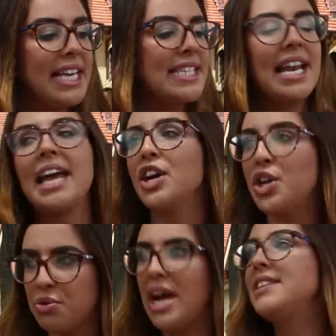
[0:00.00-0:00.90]
is like
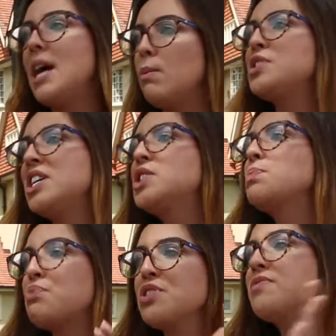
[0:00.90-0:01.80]
a correct temperature
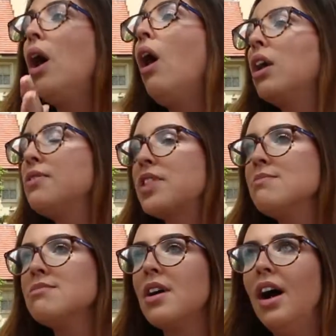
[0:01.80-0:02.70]
to brew for all of them.